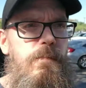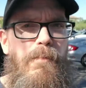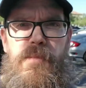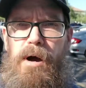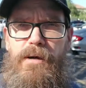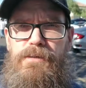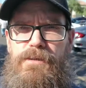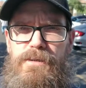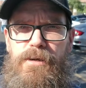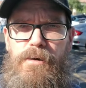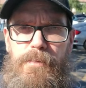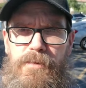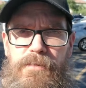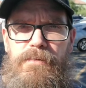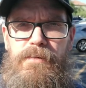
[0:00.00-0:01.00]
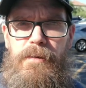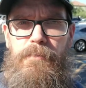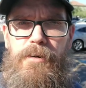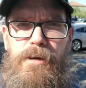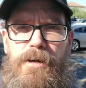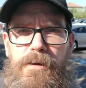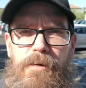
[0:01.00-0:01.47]
Barnes & Noble and
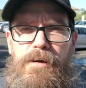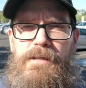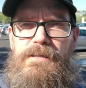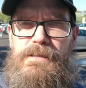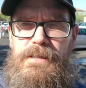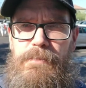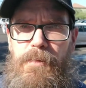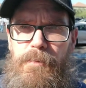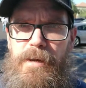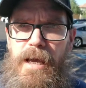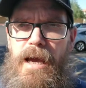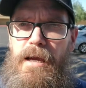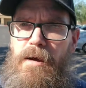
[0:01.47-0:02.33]
we're going to go ahead and see what we got